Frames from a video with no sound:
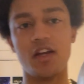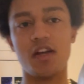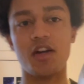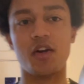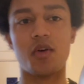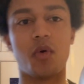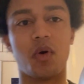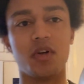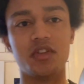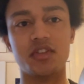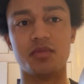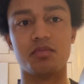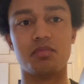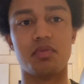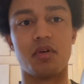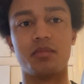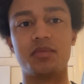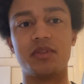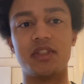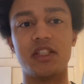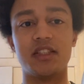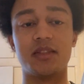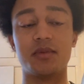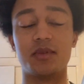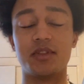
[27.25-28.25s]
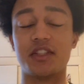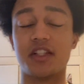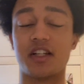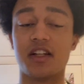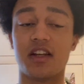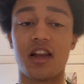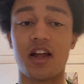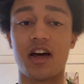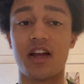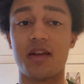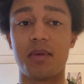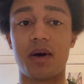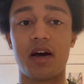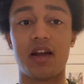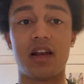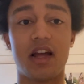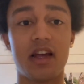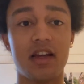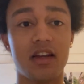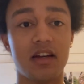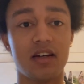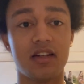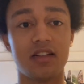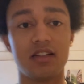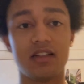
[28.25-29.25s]
quantum properties which you can learn about
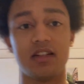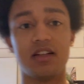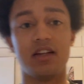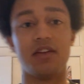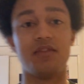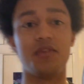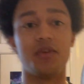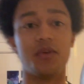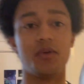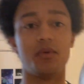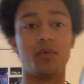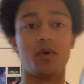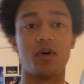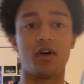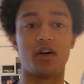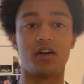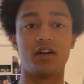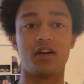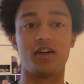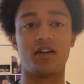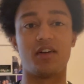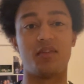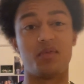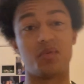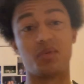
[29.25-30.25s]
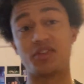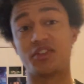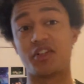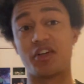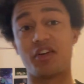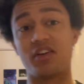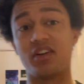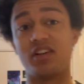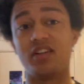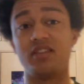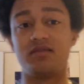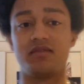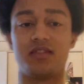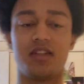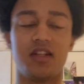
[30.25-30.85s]
later if you want to Google it.